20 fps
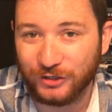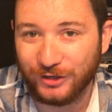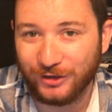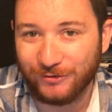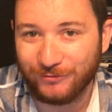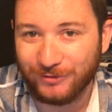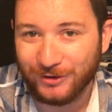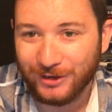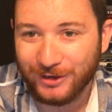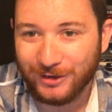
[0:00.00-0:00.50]

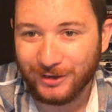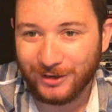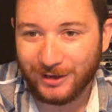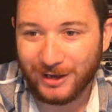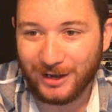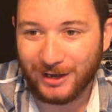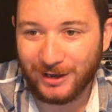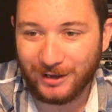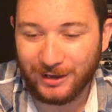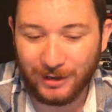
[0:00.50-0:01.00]
of
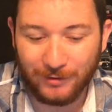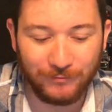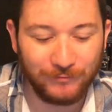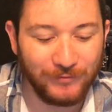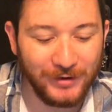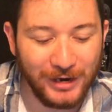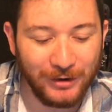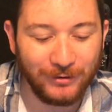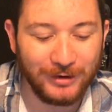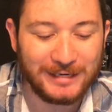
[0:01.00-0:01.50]
a
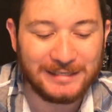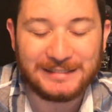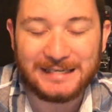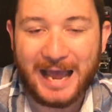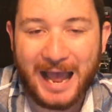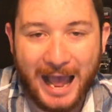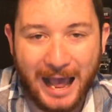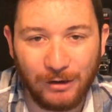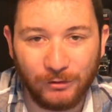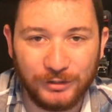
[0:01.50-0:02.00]
very
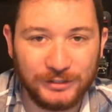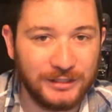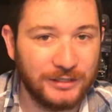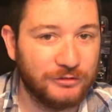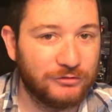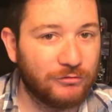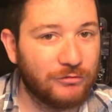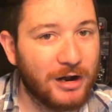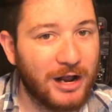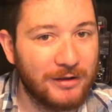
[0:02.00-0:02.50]
talented
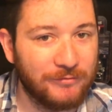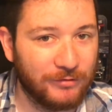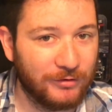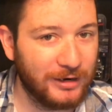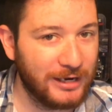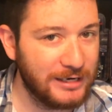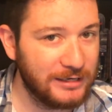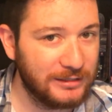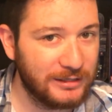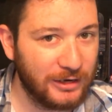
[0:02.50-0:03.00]
driver
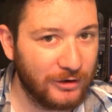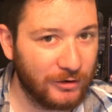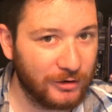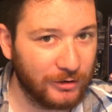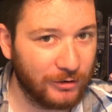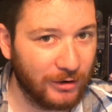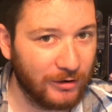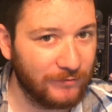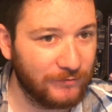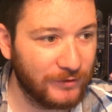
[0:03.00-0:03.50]
in Derek
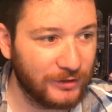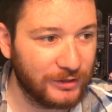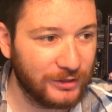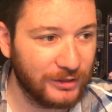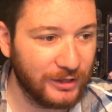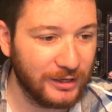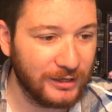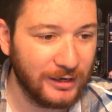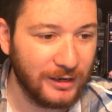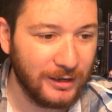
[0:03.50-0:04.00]
Griffith
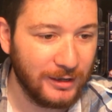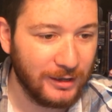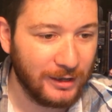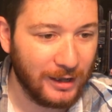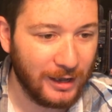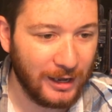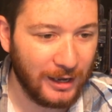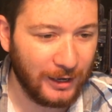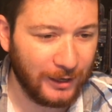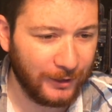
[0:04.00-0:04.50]
that
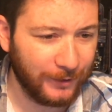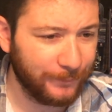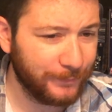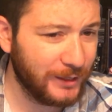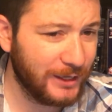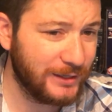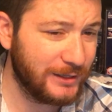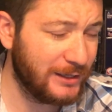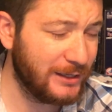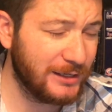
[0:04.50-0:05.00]

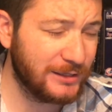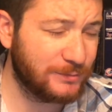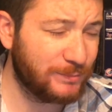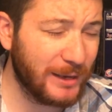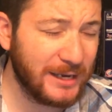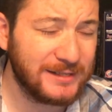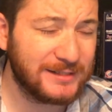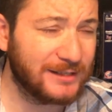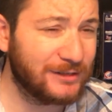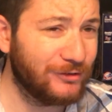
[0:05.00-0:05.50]
is
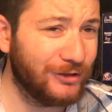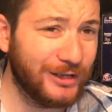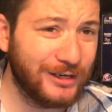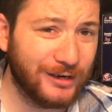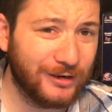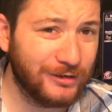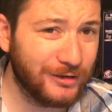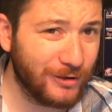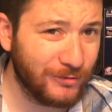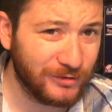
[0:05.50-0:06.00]
basically an
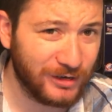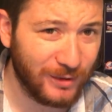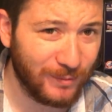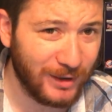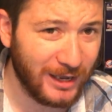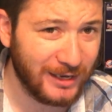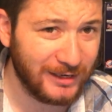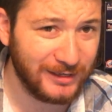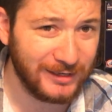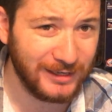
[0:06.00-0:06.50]
unknown
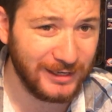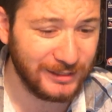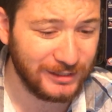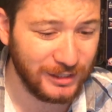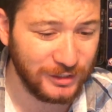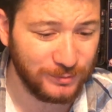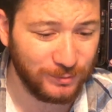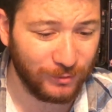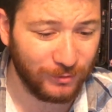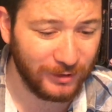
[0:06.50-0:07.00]
commodity at
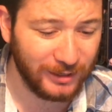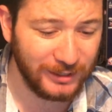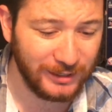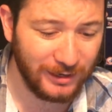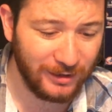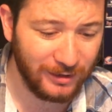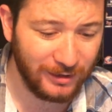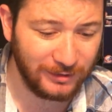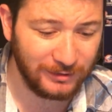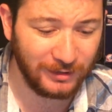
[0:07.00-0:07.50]
this point.
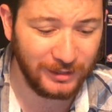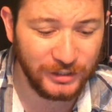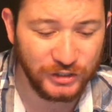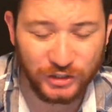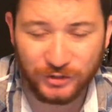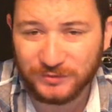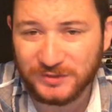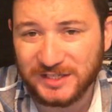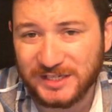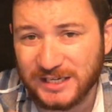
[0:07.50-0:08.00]
Unless
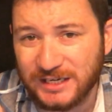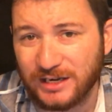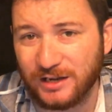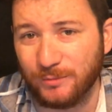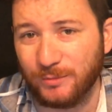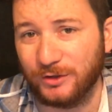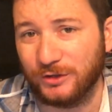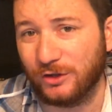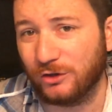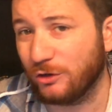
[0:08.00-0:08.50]
you've seen him
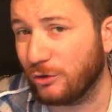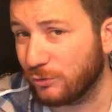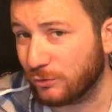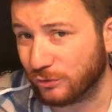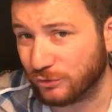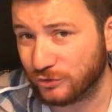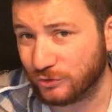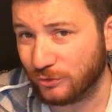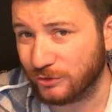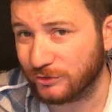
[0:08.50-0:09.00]
on the local
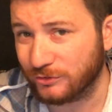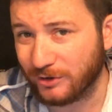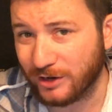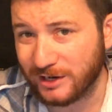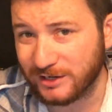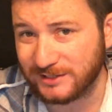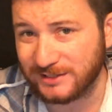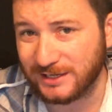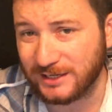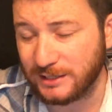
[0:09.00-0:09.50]
short
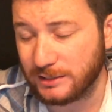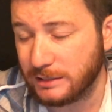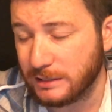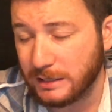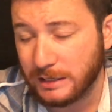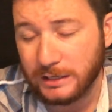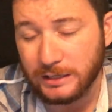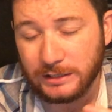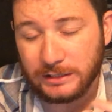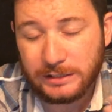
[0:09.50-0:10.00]
track scene,
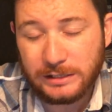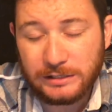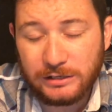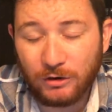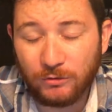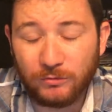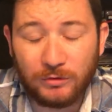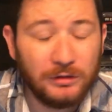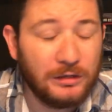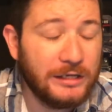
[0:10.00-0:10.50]
you
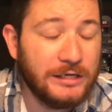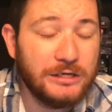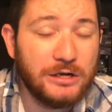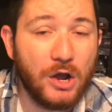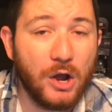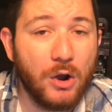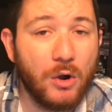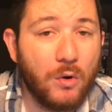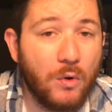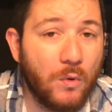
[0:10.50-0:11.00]
don't really
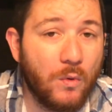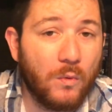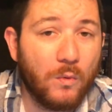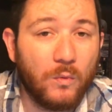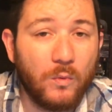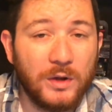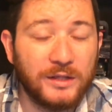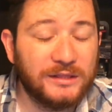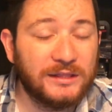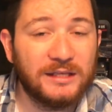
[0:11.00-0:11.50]
know
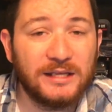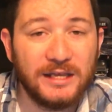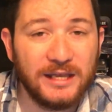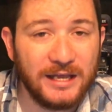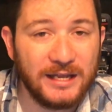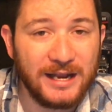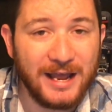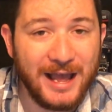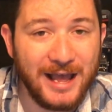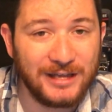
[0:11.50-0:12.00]
what the
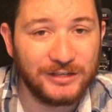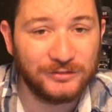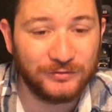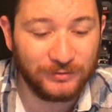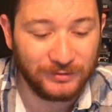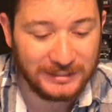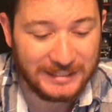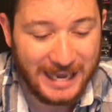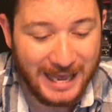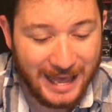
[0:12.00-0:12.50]
kid has
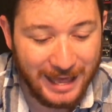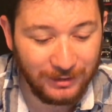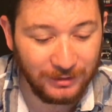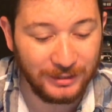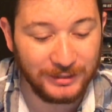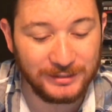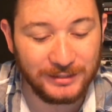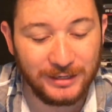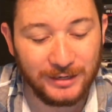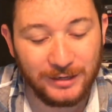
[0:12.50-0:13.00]
for
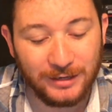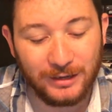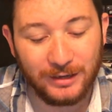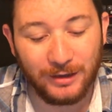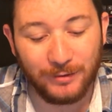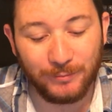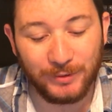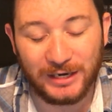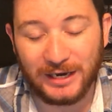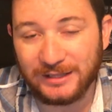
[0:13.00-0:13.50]
talent.
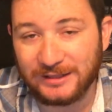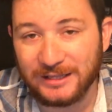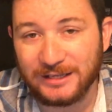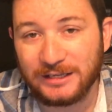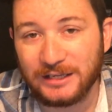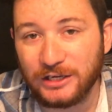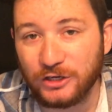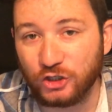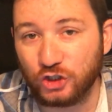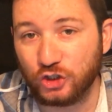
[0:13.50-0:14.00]
But I think
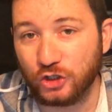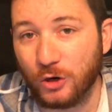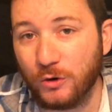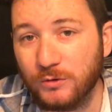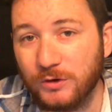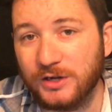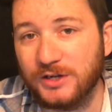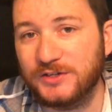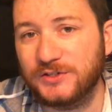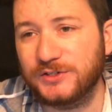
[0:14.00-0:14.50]
he
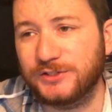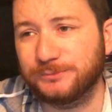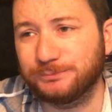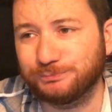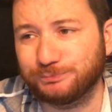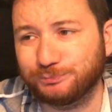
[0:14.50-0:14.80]
showed us